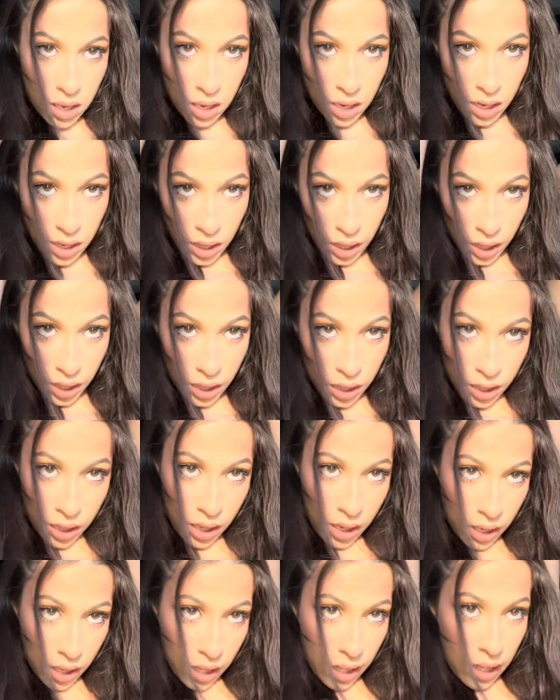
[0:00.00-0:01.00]
and I
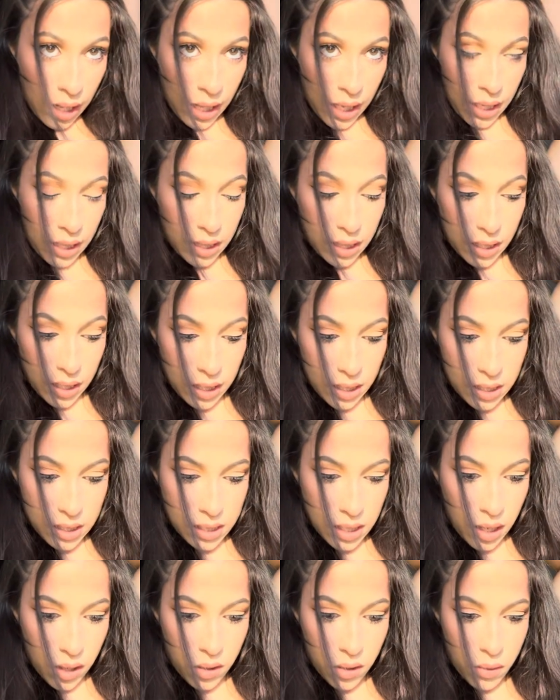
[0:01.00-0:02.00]
got it like this.
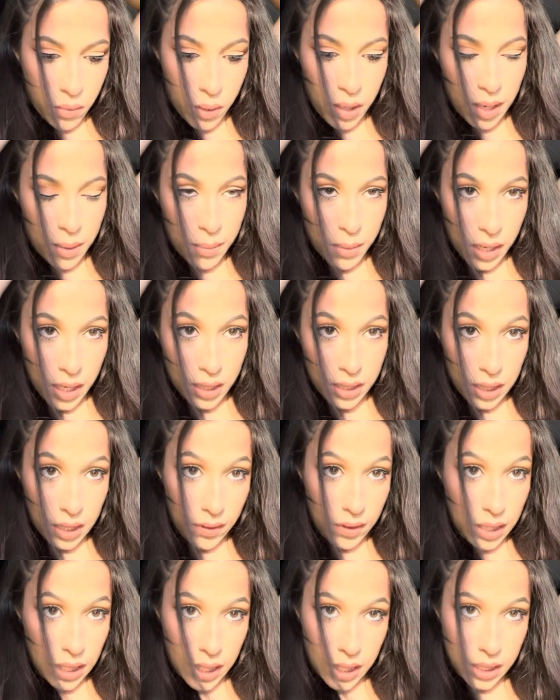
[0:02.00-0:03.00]
I don't know why I'm about to leave
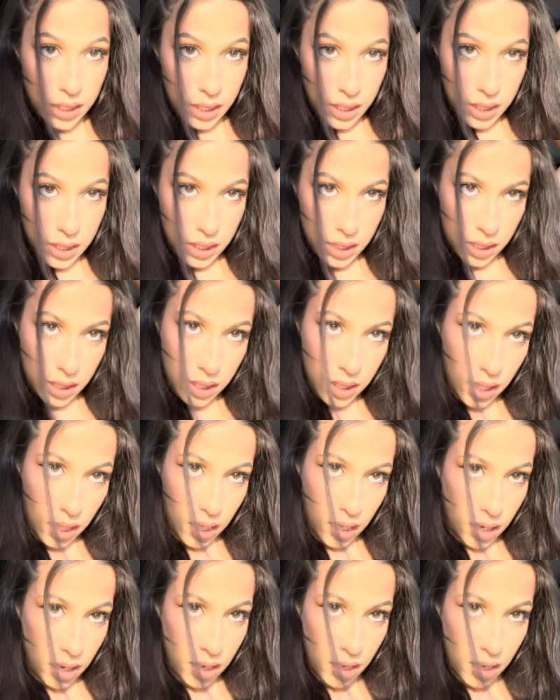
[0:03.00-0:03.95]
it like this, because